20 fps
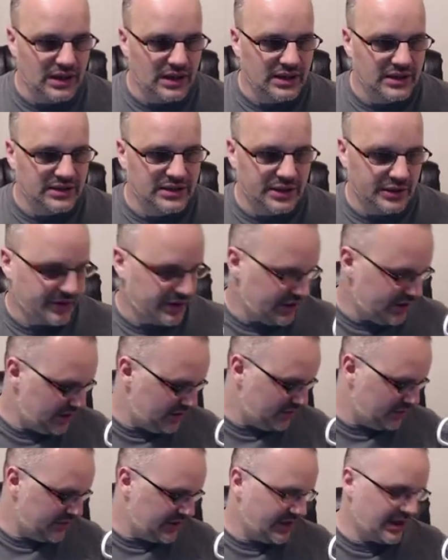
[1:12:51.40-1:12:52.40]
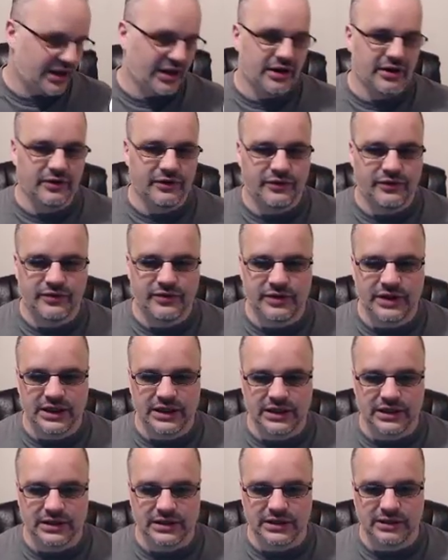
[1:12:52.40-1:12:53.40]
So here we have
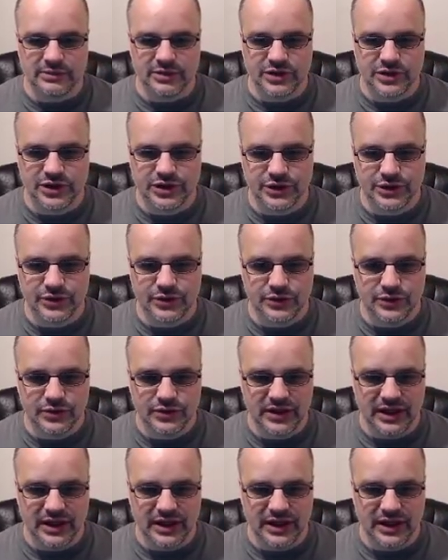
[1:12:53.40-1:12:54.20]
uh, number two,